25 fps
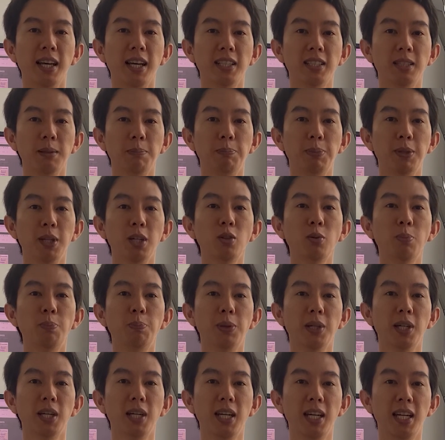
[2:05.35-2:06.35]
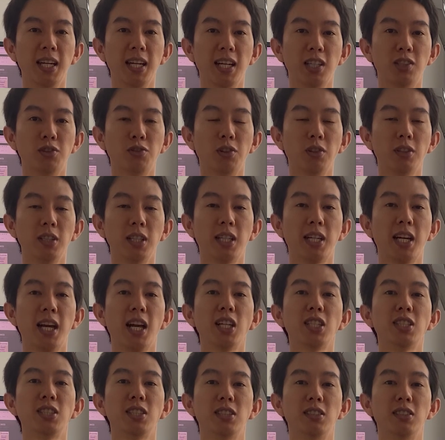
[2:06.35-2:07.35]
as a peer-to-peer electronic
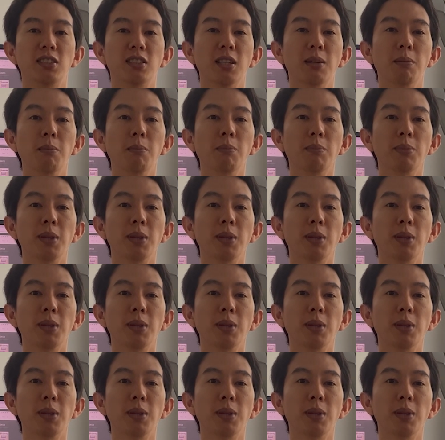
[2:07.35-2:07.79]
cash system